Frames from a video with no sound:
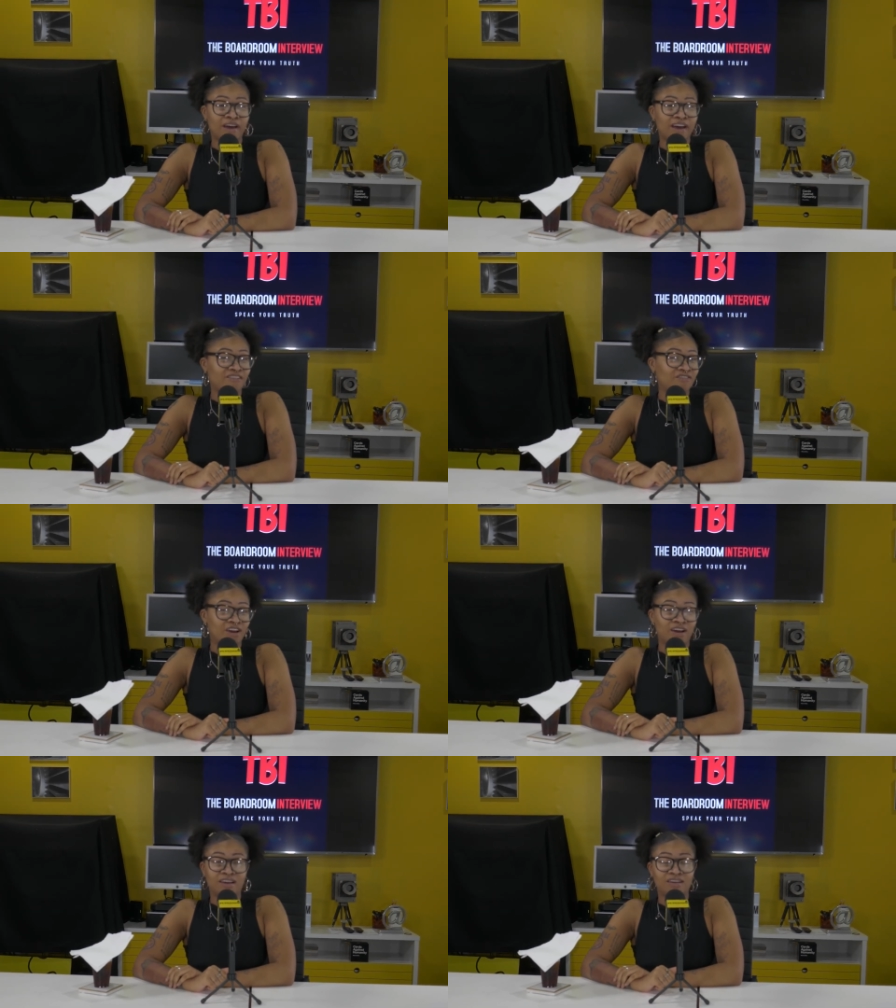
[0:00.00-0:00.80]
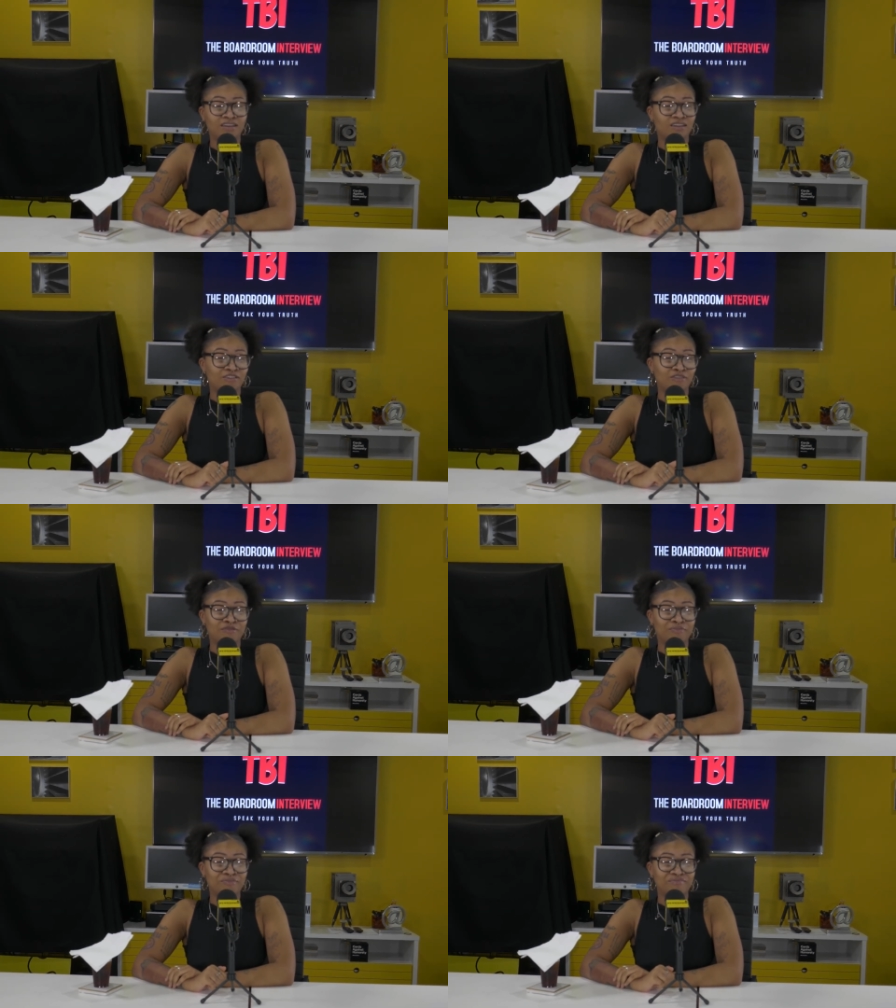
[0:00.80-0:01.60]
I have not. Um,
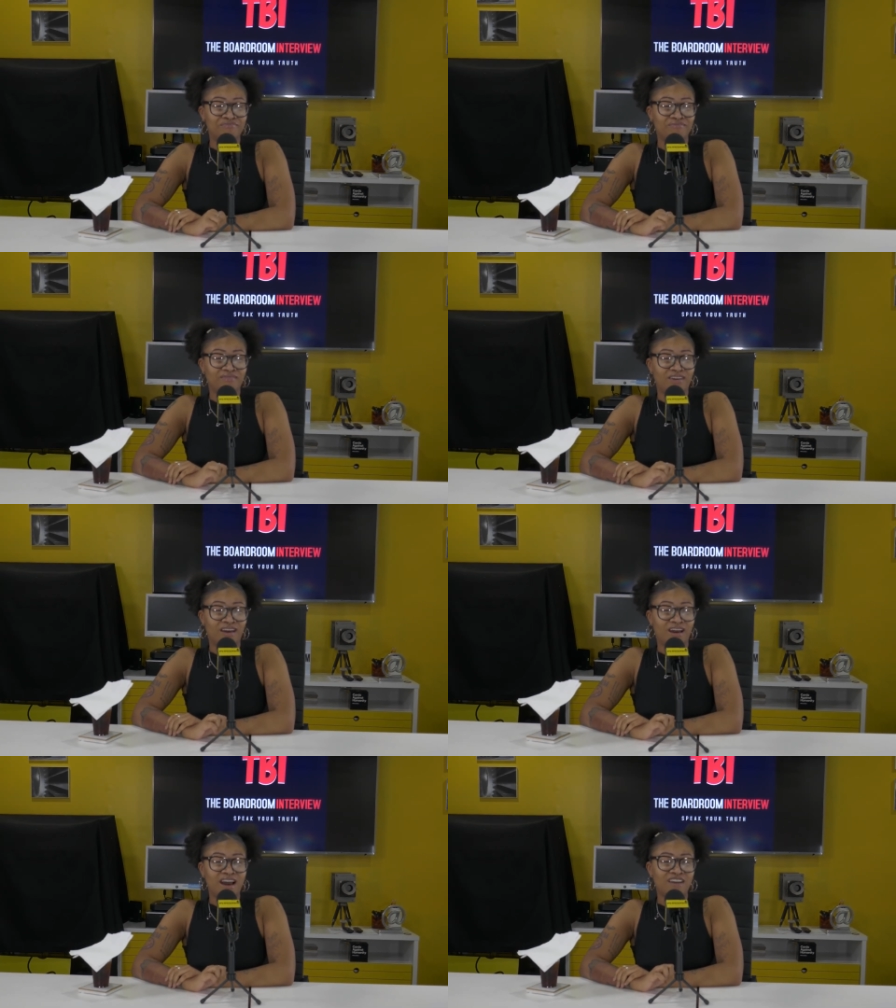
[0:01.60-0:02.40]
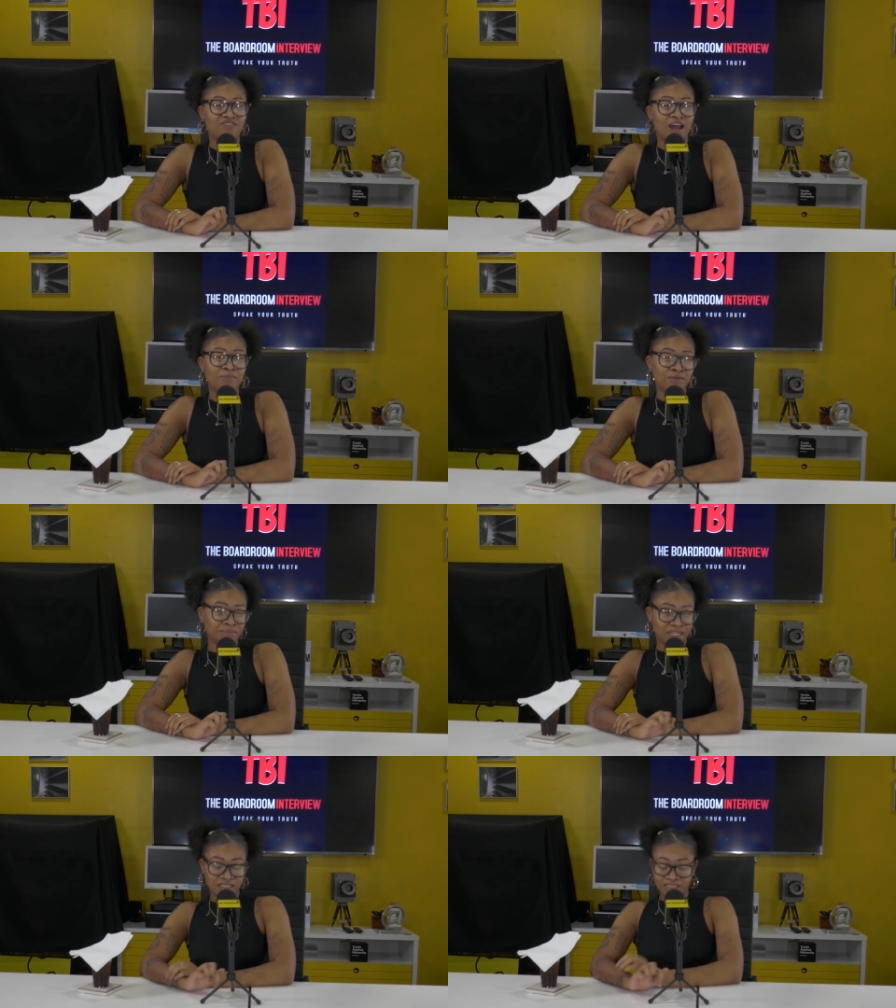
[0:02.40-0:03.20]
I have not been
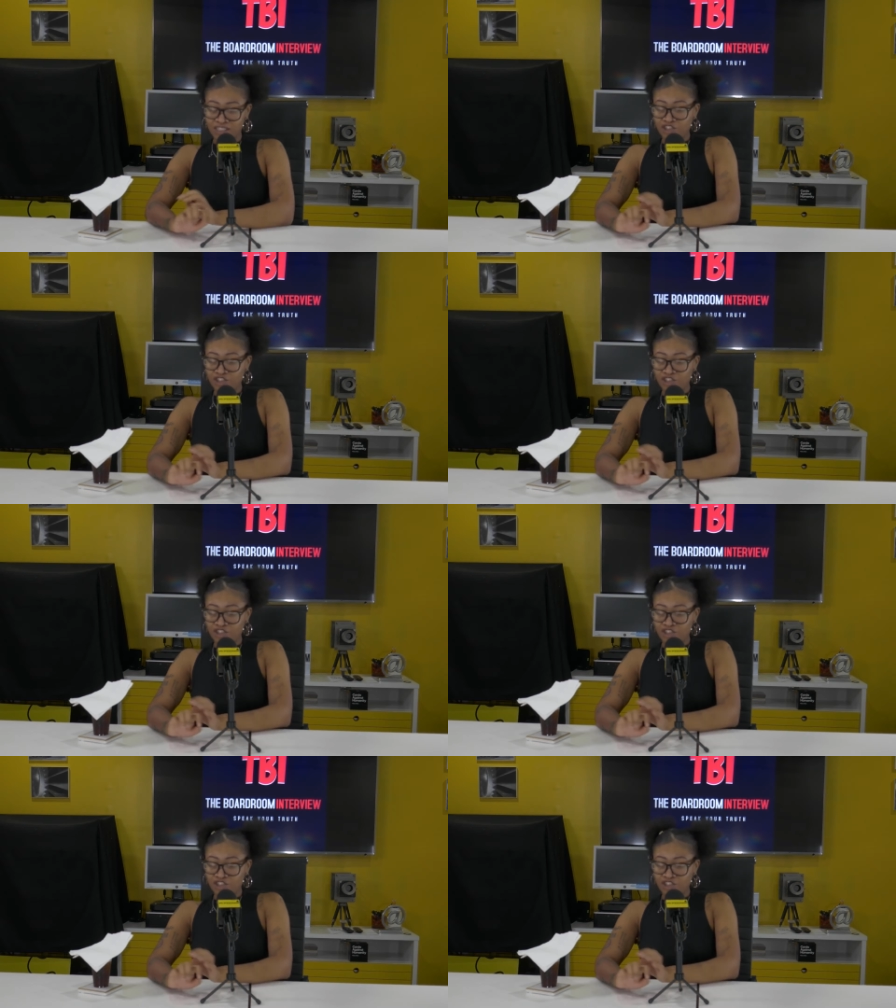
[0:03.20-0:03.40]
blessed to